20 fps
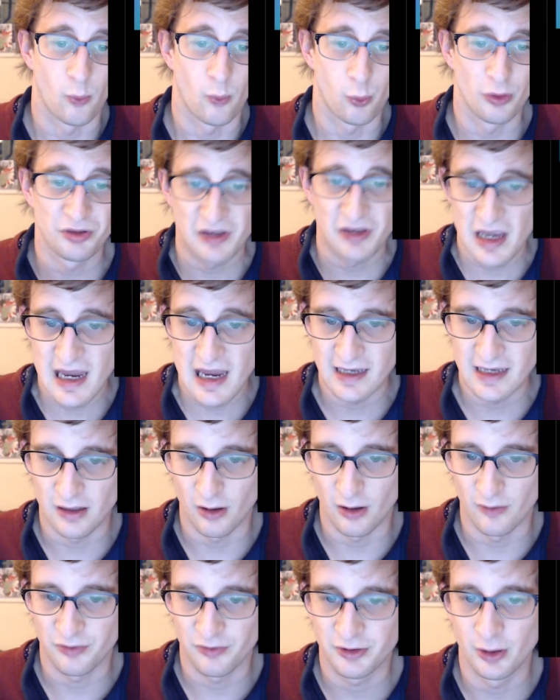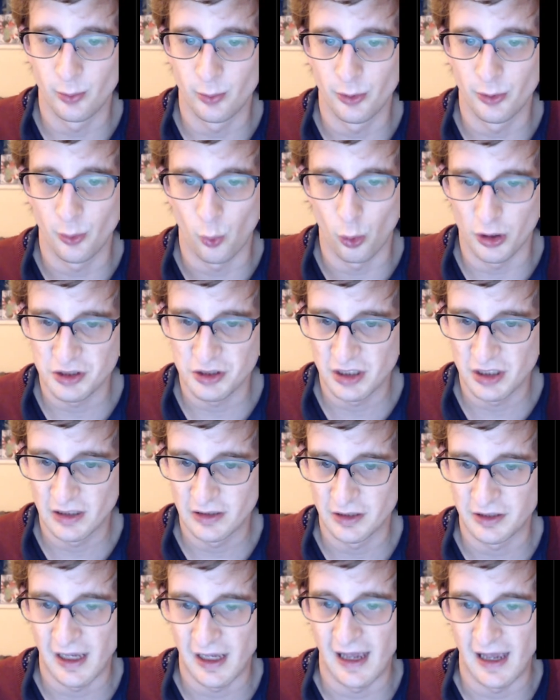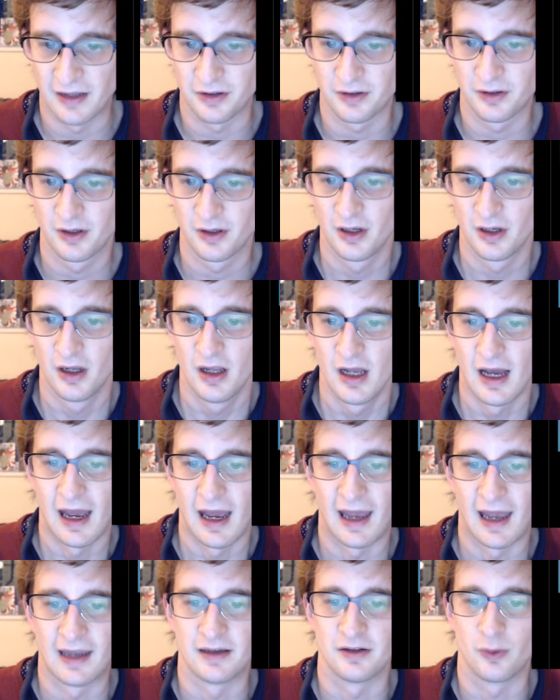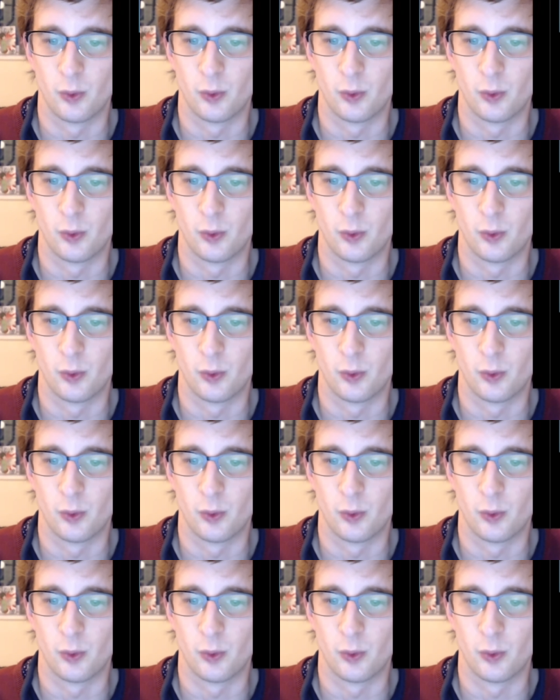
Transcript: with the hint of someone watching the test and